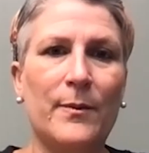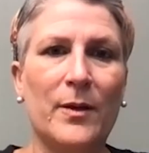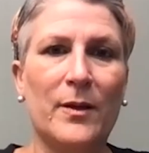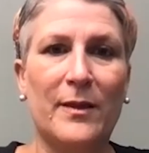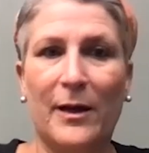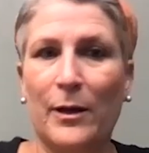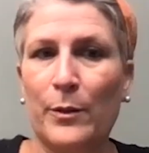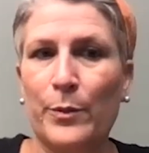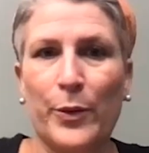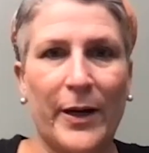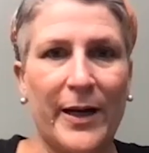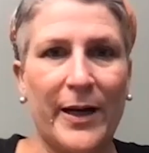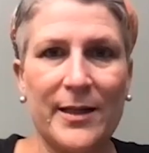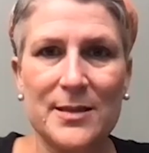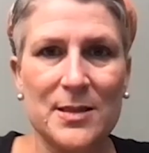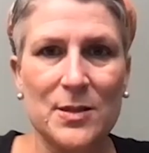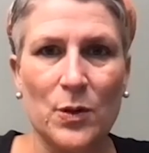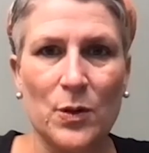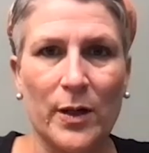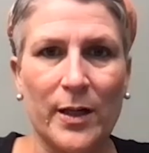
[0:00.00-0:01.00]
their brand
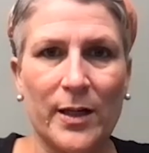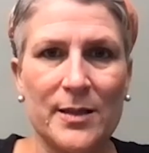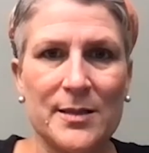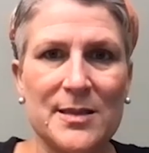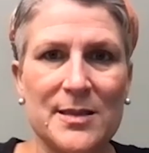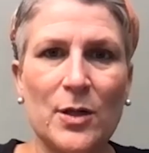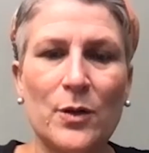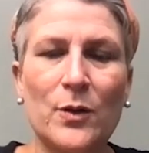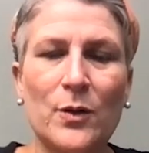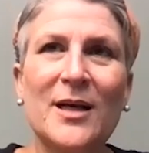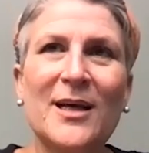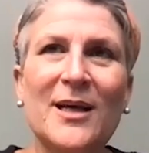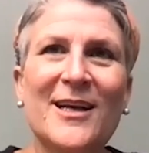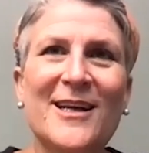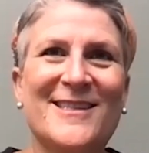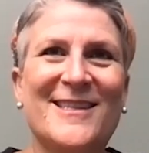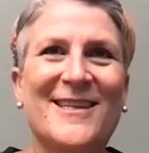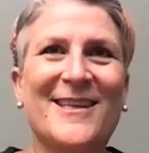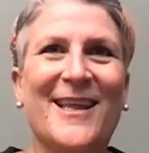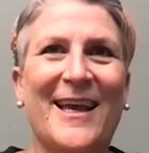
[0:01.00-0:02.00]
story. And so
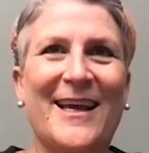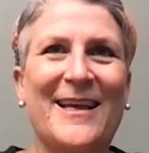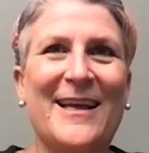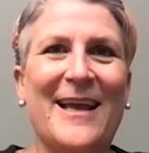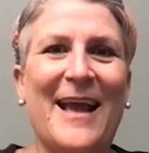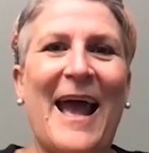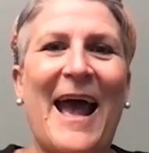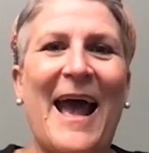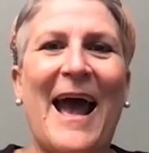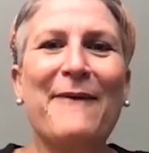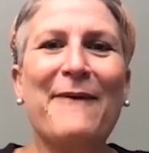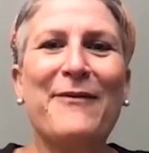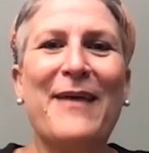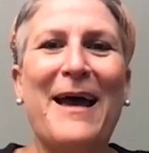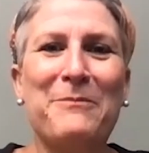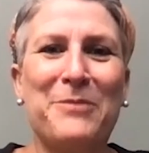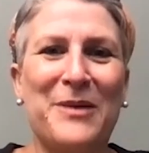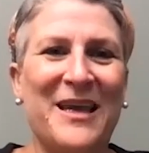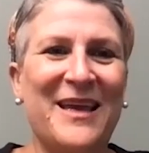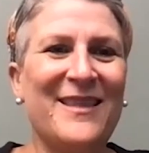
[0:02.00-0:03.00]
to like have
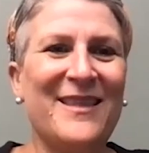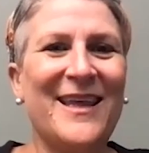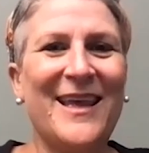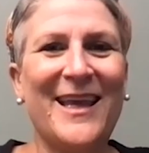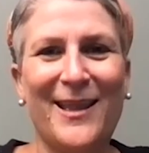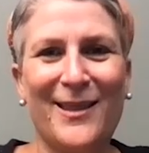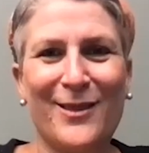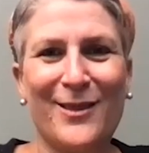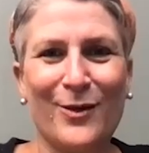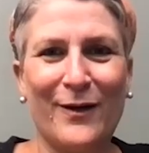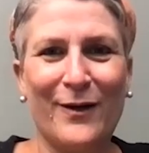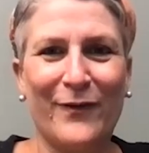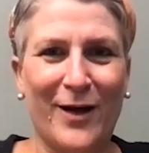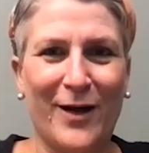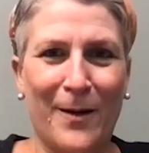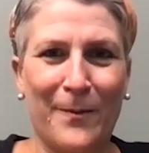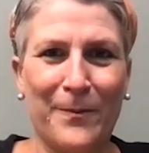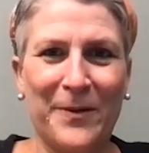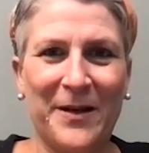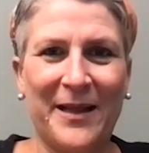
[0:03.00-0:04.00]
that be in the ether of a
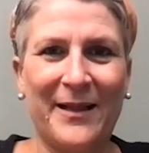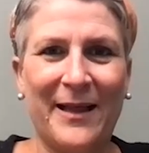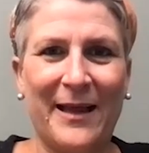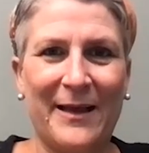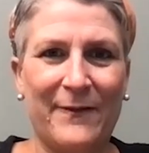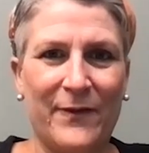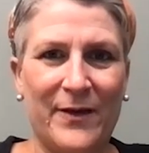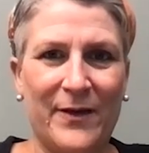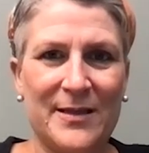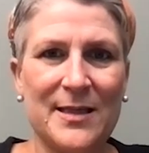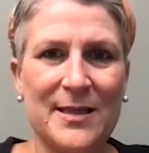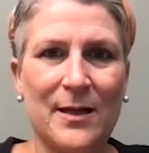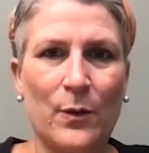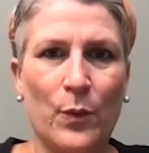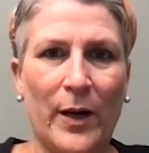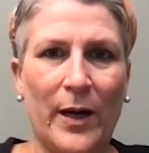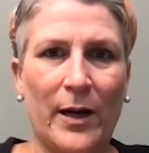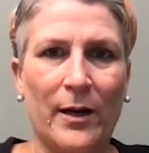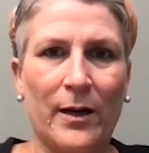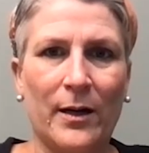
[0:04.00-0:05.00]
company like Visa,
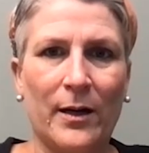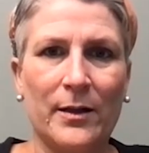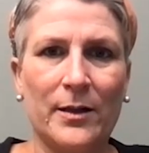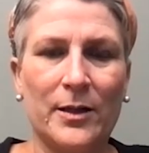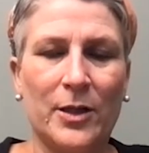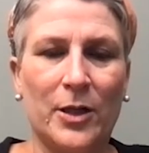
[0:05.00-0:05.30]
where